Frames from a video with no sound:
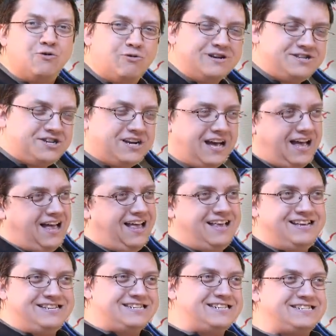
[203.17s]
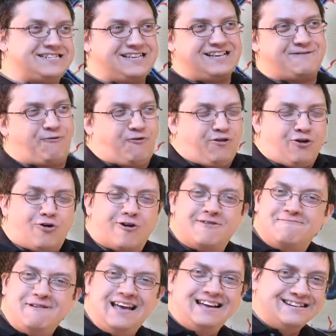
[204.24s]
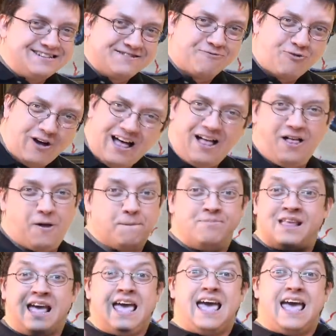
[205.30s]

which just floored me as well.